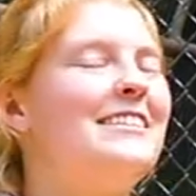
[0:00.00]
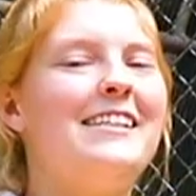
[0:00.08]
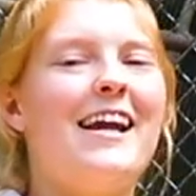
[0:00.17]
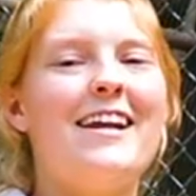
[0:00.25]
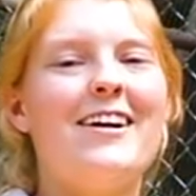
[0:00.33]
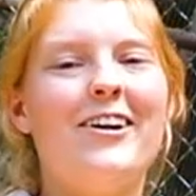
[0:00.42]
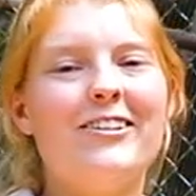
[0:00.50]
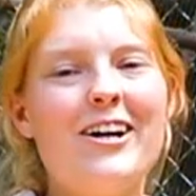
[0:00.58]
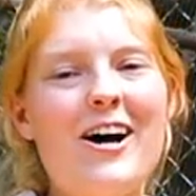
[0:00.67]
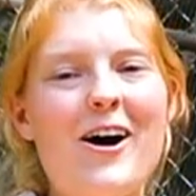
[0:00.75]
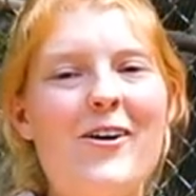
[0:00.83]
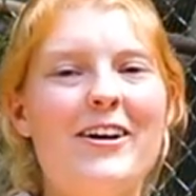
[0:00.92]
at saying
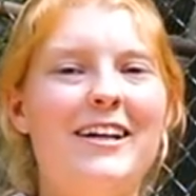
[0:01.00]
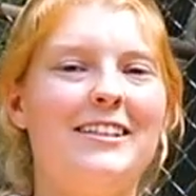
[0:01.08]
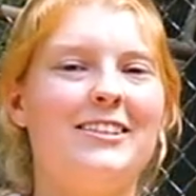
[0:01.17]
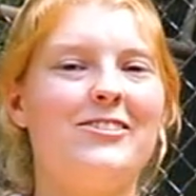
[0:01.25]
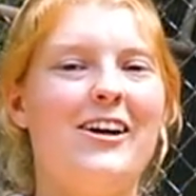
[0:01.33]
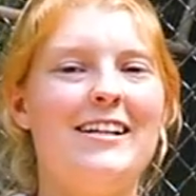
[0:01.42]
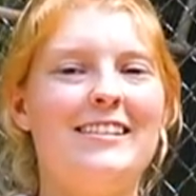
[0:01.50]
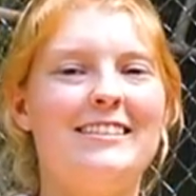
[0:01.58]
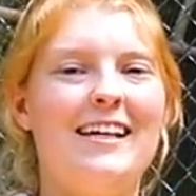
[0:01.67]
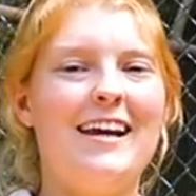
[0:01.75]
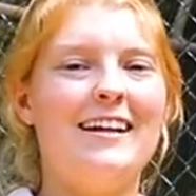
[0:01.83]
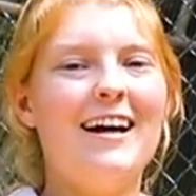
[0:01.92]
hello. He's great at
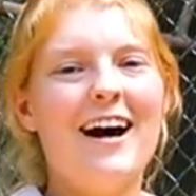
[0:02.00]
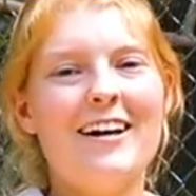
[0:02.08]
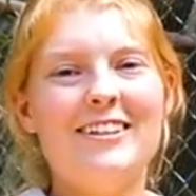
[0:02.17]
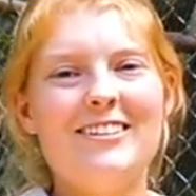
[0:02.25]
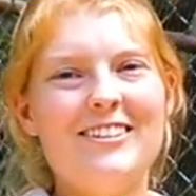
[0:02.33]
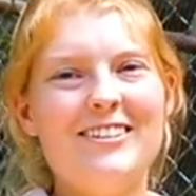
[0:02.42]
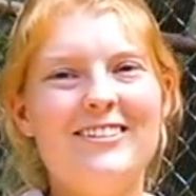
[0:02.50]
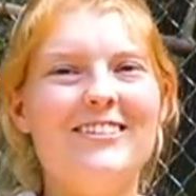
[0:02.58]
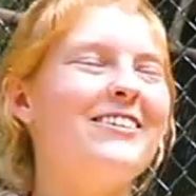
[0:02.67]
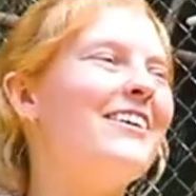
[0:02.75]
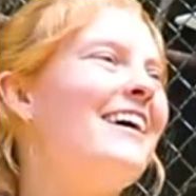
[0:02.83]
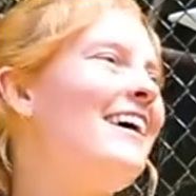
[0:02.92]
saying
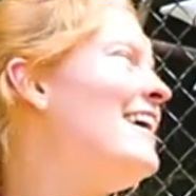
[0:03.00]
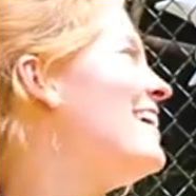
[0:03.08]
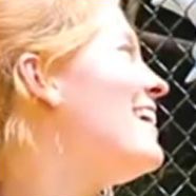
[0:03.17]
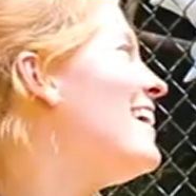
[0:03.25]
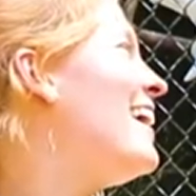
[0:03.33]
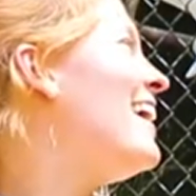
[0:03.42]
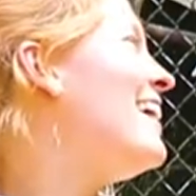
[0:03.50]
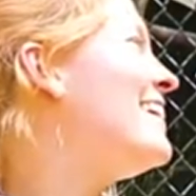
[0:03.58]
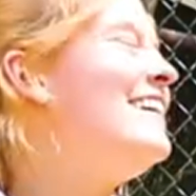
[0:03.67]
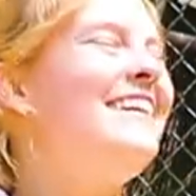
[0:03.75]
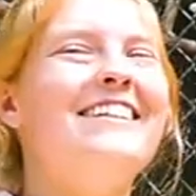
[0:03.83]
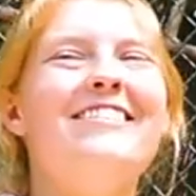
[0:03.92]
cockatoo. Uh,
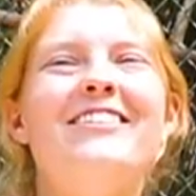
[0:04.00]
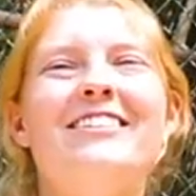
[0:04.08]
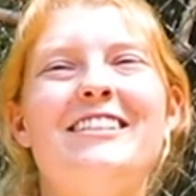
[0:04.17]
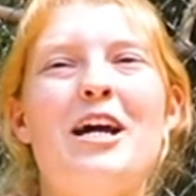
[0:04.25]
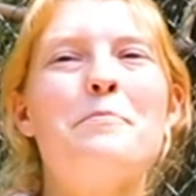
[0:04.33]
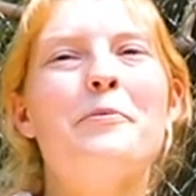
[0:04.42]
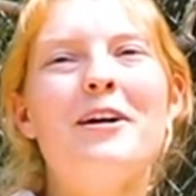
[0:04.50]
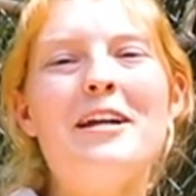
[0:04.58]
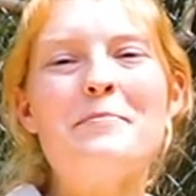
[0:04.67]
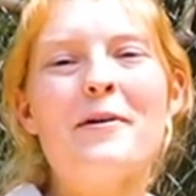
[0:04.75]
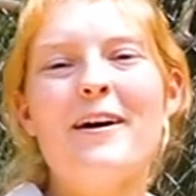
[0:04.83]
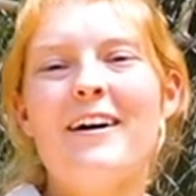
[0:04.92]
he will say pretty
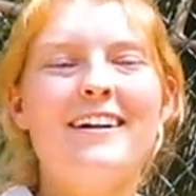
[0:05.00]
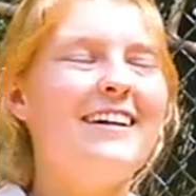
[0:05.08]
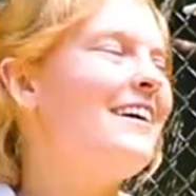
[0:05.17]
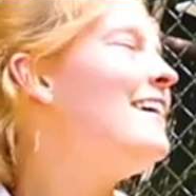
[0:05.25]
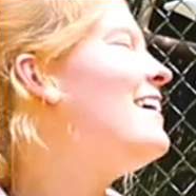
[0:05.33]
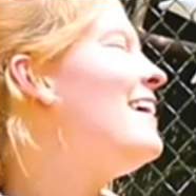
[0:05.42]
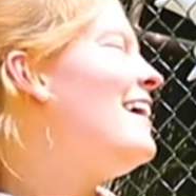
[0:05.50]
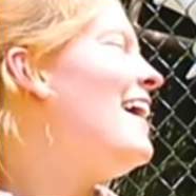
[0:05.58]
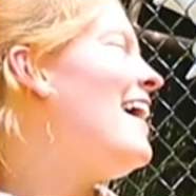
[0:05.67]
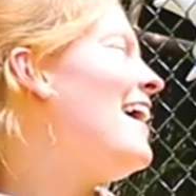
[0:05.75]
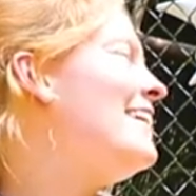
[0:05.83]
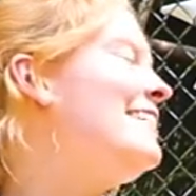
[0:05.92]
bird.
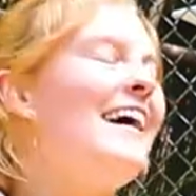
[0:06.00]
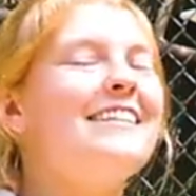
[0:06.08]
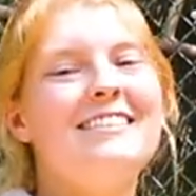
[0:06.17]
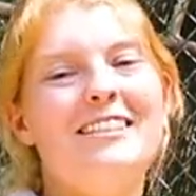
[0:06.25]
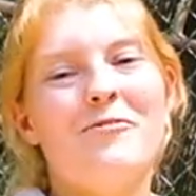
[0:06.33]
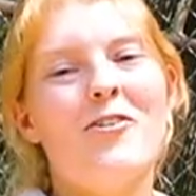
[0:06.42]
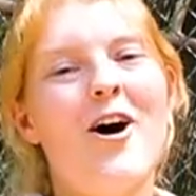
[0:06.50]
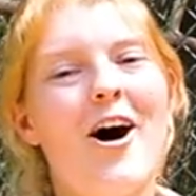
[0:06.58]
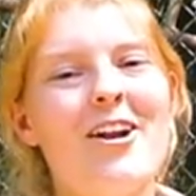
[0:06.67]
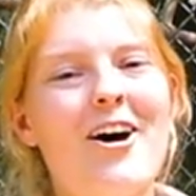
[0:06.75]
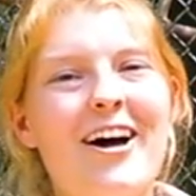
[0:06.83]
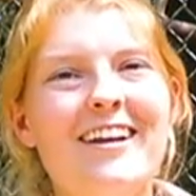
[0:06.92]
And guests have
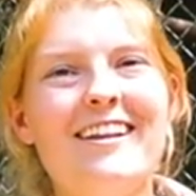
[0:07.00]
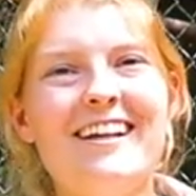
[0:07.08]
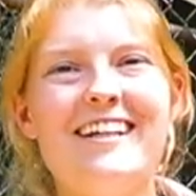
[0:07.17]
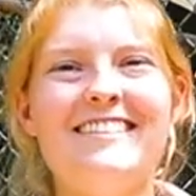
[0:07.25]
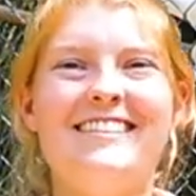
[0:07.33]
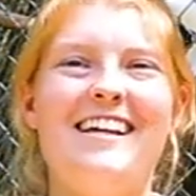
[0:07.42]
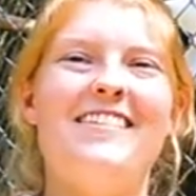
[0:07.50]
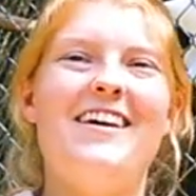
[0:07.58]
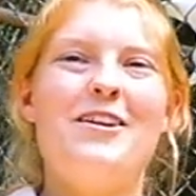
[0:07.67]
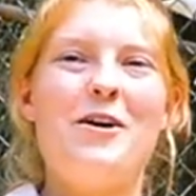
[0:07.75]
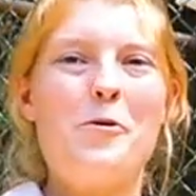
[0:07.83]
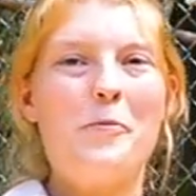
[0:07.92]
caught on to this and they
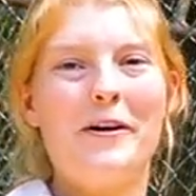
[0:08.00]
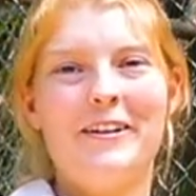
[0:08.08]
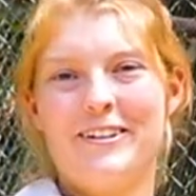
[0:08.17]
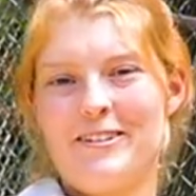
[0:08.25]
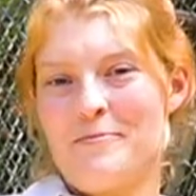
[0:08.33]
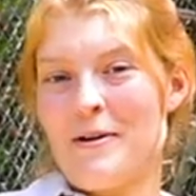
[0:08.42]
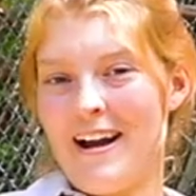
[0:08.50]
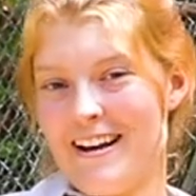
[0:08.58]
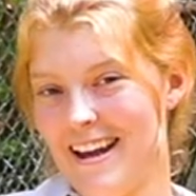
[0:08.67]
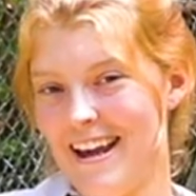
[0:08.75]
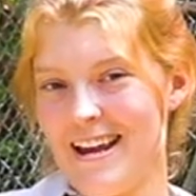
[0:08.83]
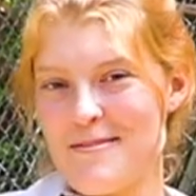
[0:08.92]
know Willard by
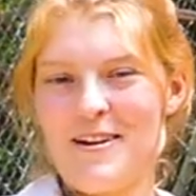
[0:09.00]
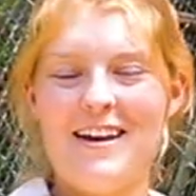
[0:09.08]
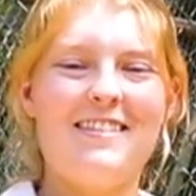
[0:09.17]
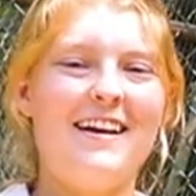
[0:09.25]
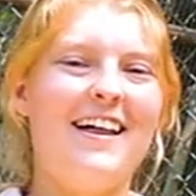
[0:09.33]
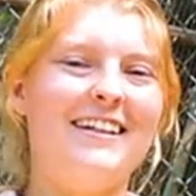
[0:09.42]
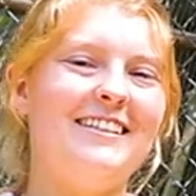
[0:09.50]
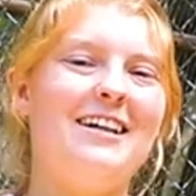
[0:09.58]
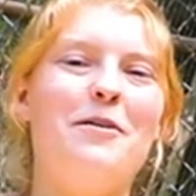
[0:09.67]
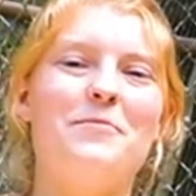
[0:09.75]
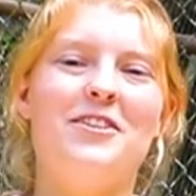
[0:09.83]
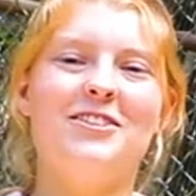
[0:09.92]
name and they like to
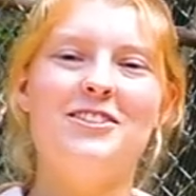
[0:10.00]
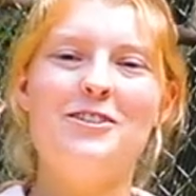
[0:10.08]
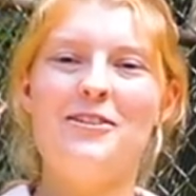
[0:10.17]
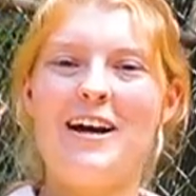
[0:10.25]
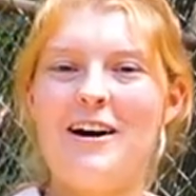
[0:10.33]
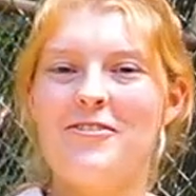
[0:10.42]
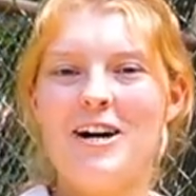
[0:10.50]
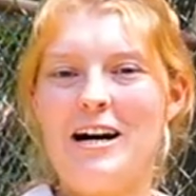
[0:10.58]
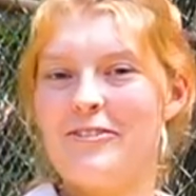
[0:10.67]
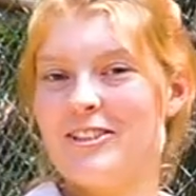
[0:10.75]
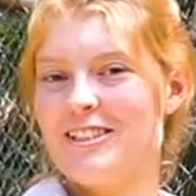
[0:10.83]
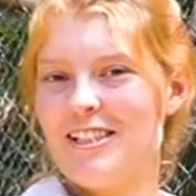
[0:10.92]
come to the zoo and have a
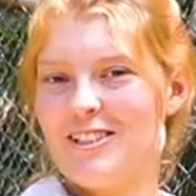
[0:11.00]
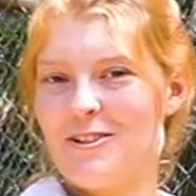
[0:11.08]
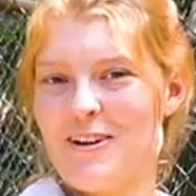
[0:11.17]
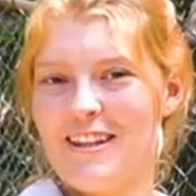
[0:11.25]
conversation